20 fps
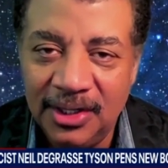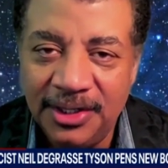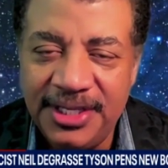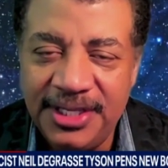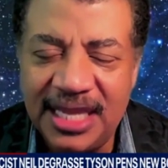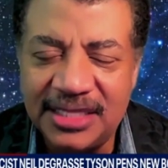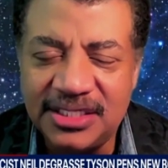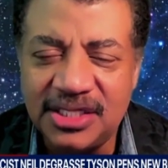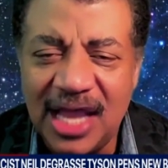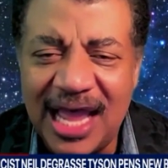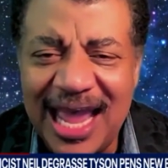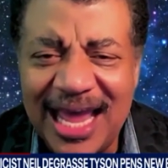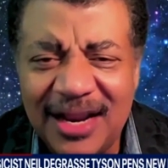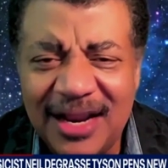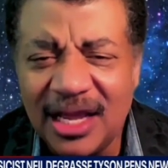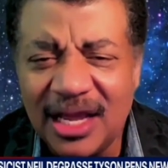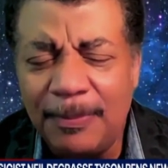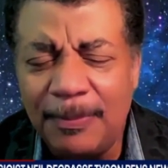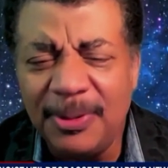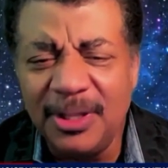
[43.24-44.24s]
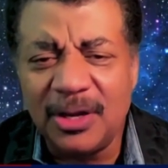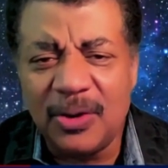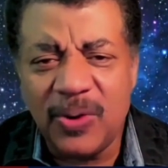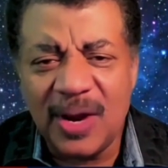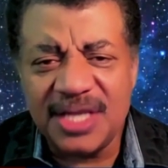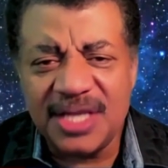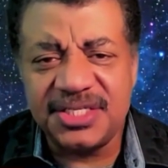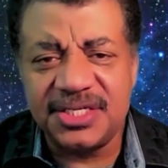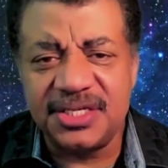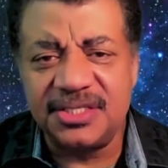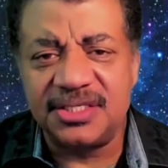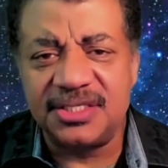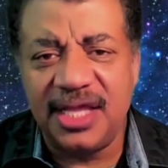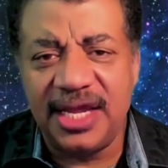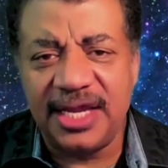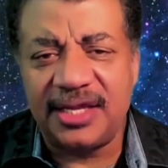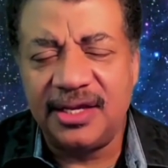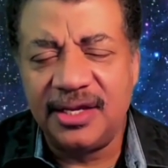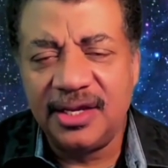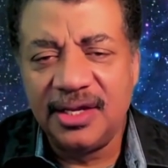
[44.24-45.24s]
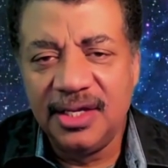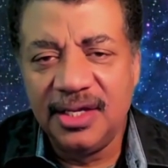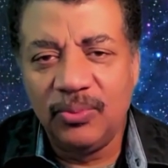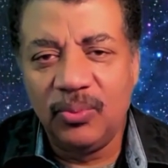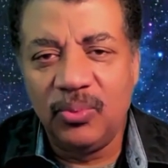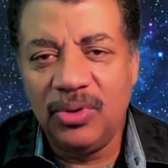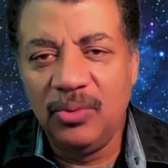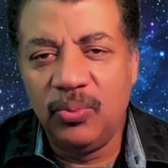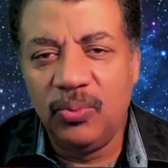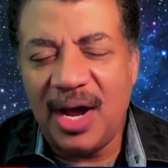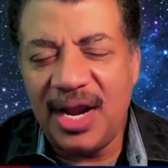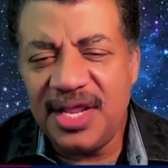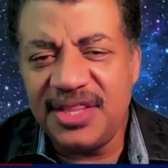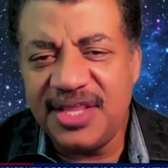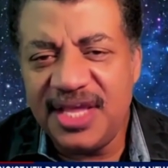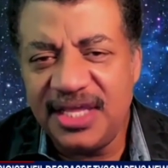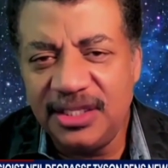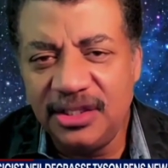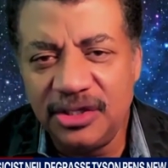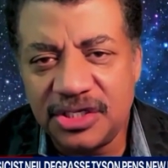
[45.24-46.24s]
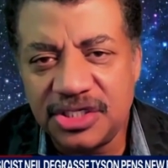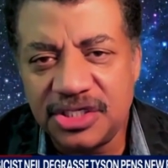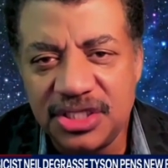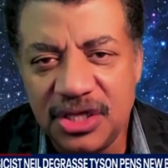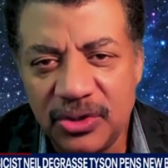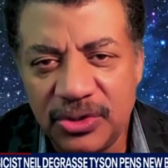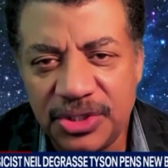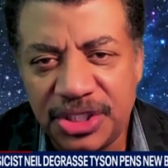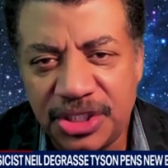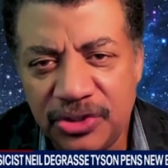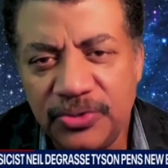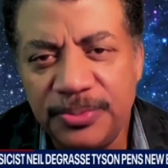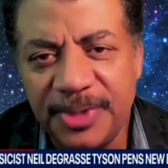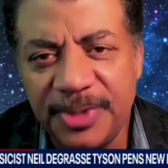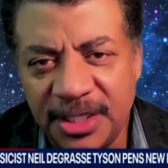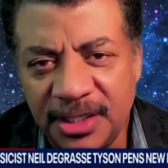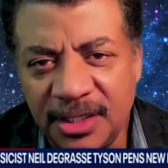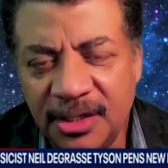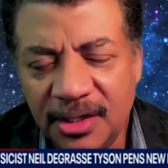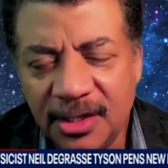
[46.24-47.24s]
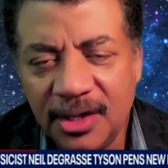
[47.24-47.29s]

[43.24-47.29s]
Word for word: Yeah, so I had a couple of questions like, why do they look so human?